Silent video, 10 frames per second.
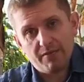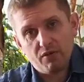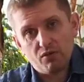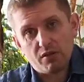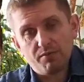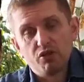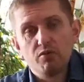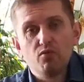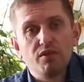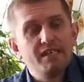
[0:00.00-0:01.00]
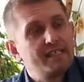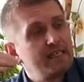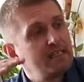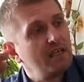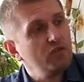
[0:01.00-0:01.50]
We people have more than
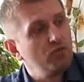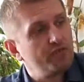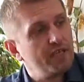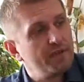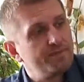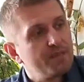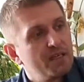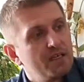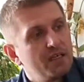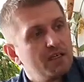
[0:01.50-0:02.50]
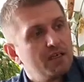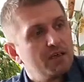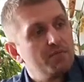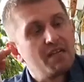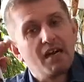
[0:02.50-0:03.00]
goods turnover.
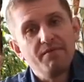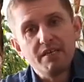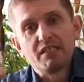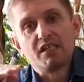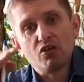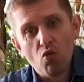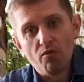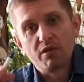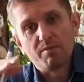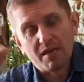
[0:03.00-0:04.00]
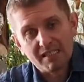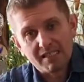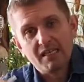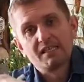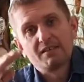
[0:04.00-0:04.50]
Will be lost from that will not be
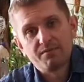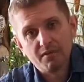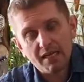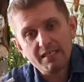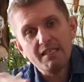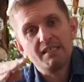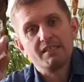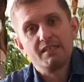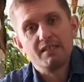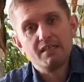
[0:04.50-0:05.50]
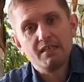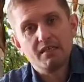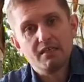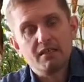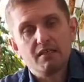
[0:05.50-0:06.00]
during time. Are
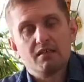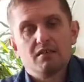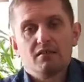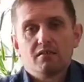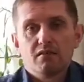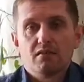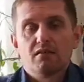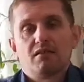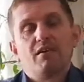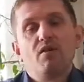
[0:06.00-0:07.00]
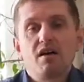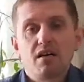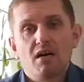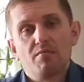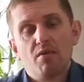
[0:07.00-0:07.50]
delivered by accompanying a medicine
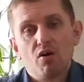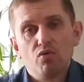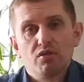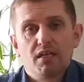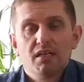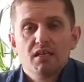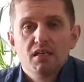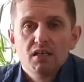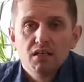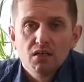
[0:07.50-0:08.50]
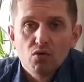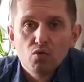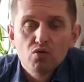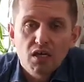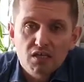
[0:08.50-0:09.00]
I will remind
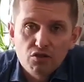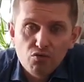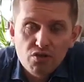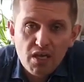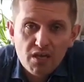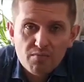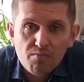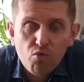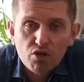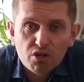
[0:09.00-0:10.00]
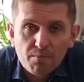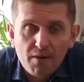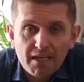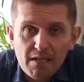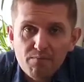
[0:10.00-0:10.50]
you that for 18 years as well
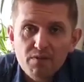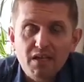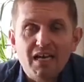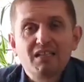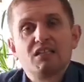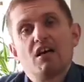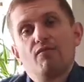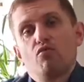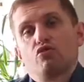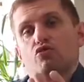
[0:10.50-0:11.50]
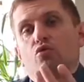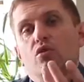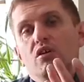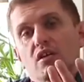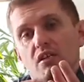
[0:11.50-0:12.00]
as and the
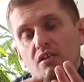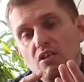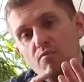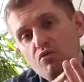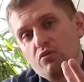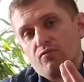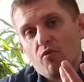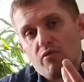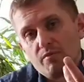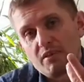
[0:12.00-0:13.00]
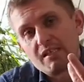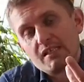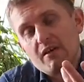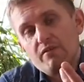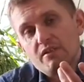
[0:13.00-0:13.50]
Belarusian not, it is registered
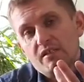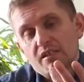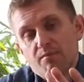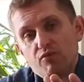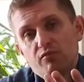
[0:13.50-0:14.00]
any modern